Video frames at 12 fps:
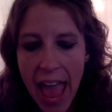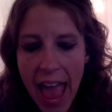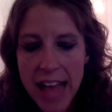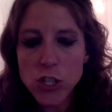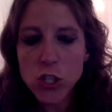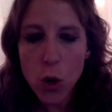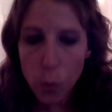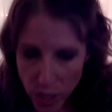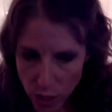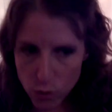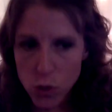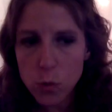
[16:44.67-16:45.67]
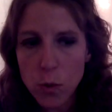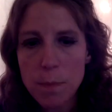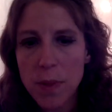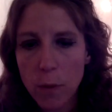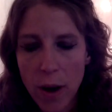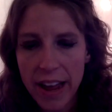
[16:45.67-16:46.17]
And so when you
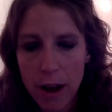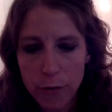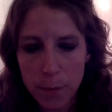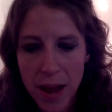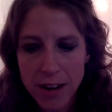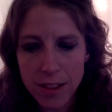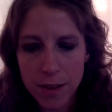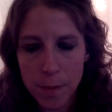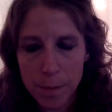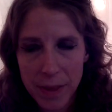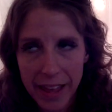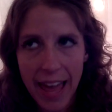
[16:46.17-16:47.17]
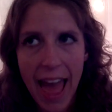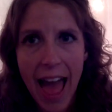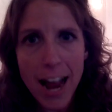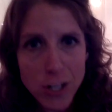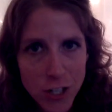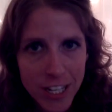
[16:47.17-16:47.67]
sweep the rug out from under them and be like,
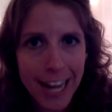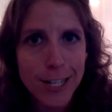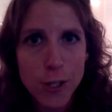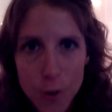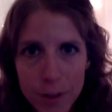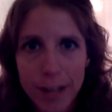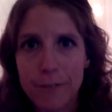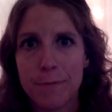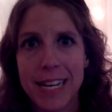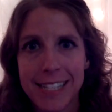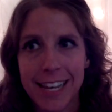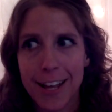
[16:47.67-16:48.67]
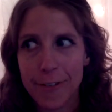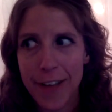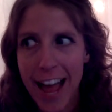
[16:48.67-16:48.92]
actually, I do love myself.